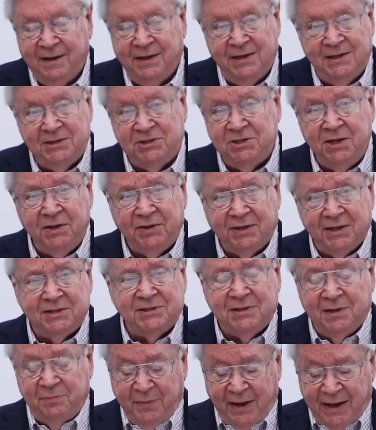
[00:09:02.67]
Isn't
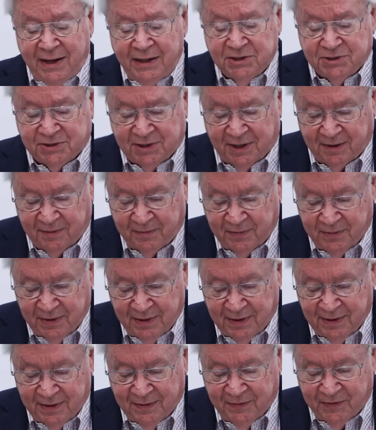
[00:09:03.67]
this amazing?
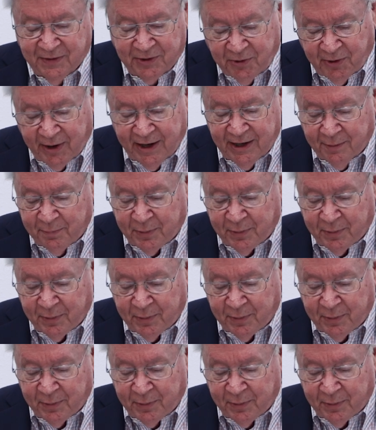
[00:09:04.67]
The great